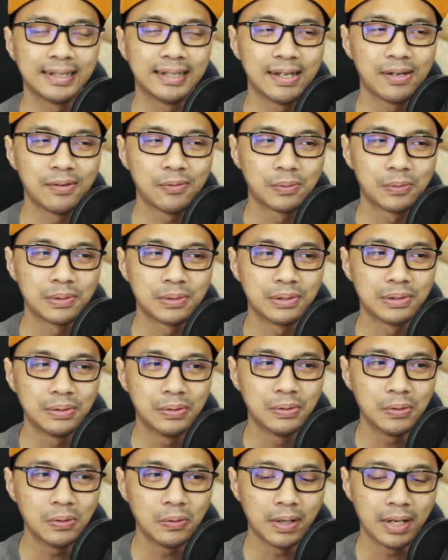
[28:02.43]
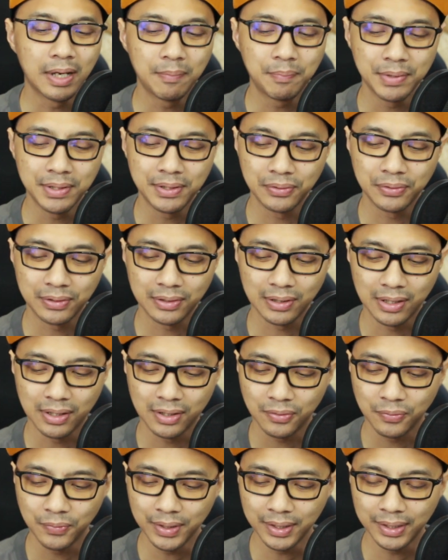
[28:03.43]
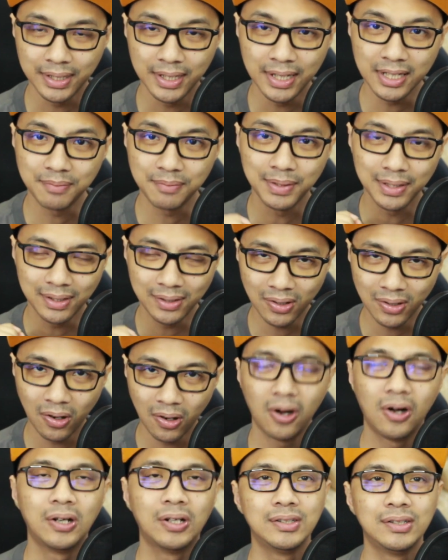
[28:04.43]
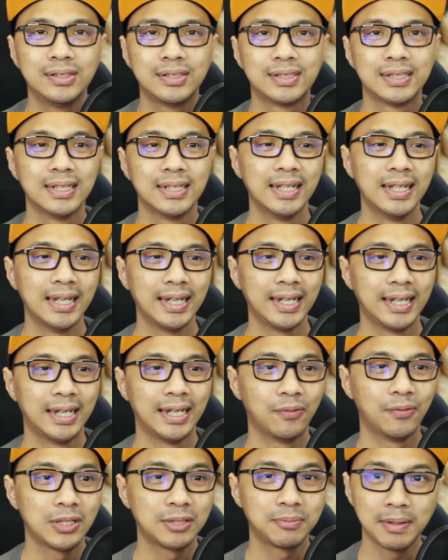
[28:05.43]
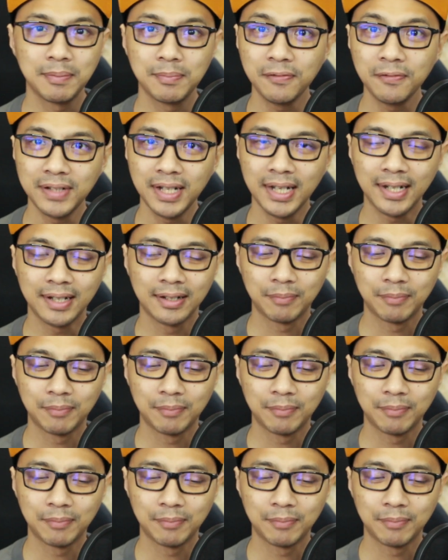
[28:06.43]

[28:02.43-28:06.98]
there were no episodes last week is because it was my birthday.